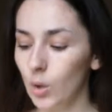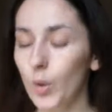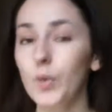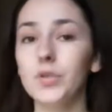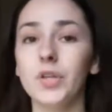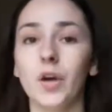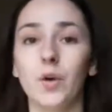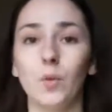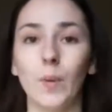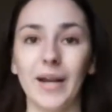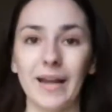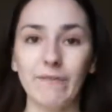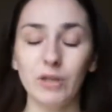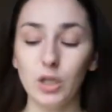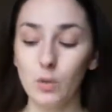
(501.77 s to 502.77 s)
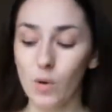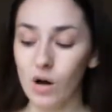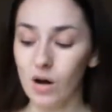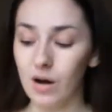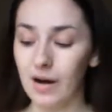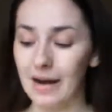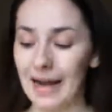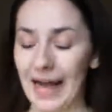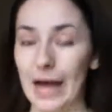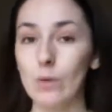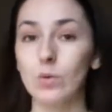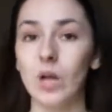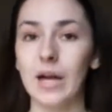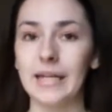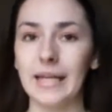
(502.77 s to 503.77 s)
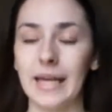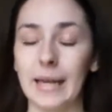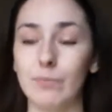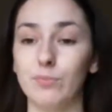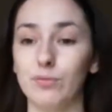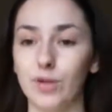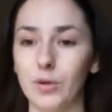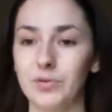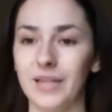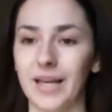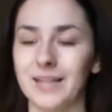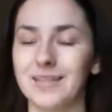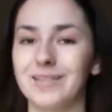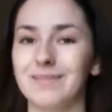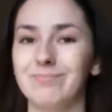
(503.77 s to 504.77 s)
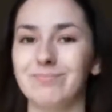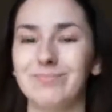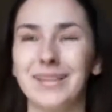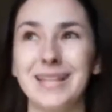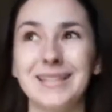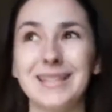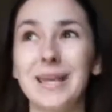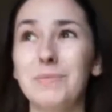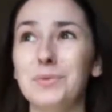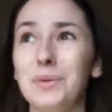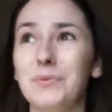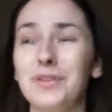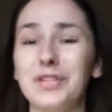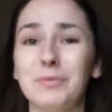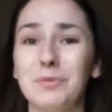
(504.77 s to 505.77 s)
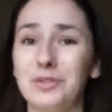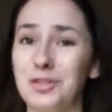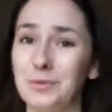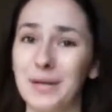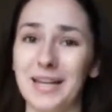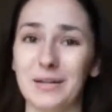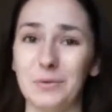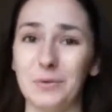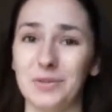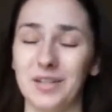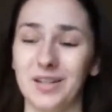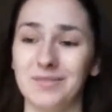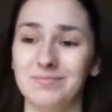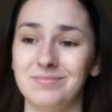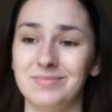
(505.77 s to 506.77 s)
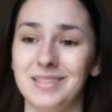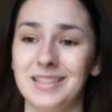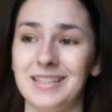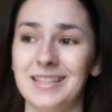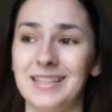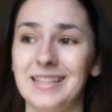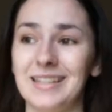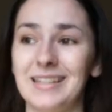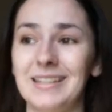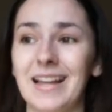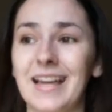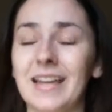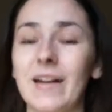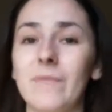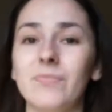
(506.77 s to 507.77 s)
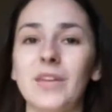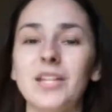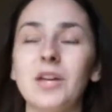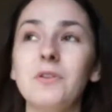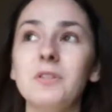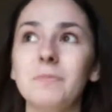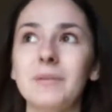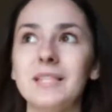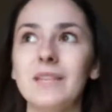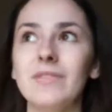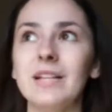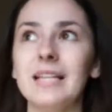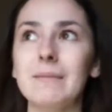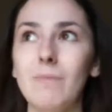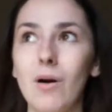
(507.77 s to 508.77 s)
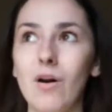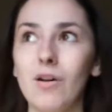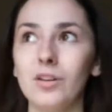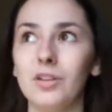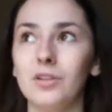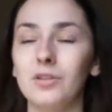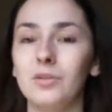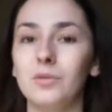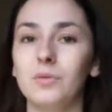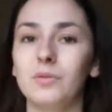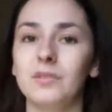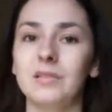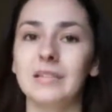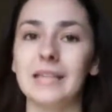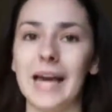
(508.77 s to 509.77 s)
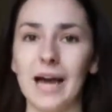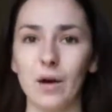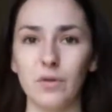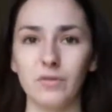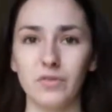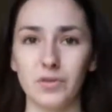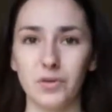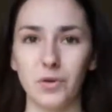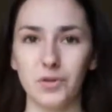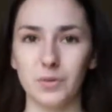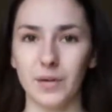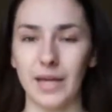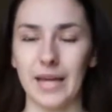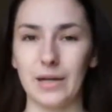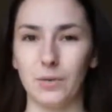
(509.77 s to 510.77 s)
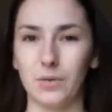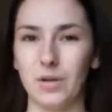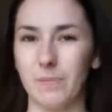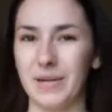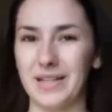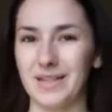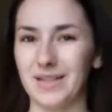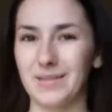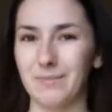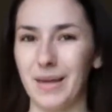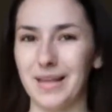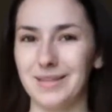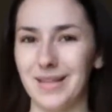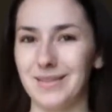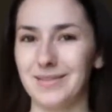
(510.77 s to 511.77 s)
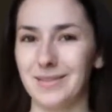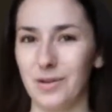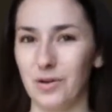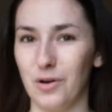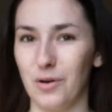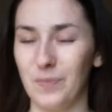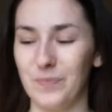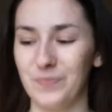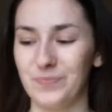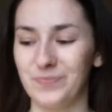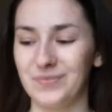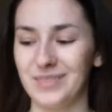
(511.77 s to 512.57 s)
Also, whenever you are outlining a process, it seems obvious, but do it in order. Like, they don't specifically mark you down for not doing it in order, but it doesn't make sense to not.